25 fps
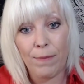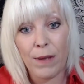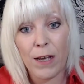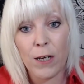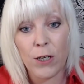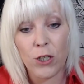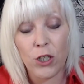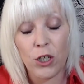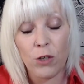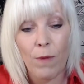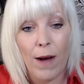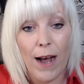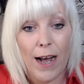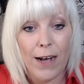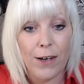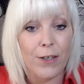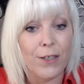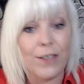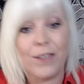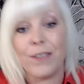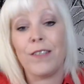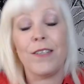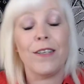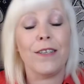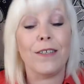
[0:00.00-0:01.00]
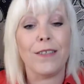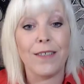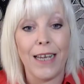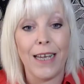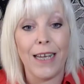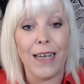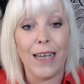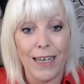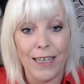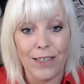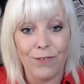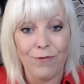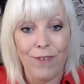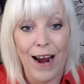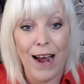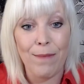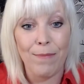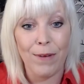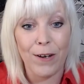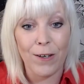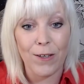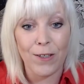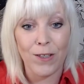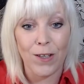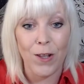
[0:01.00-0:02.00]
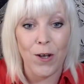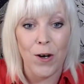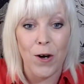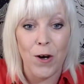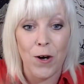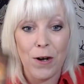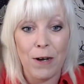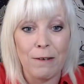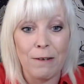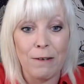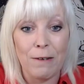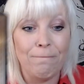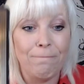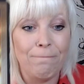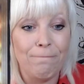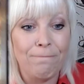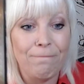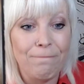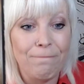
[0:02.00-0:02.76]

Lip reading: Because you are going to succeed, right? Because look,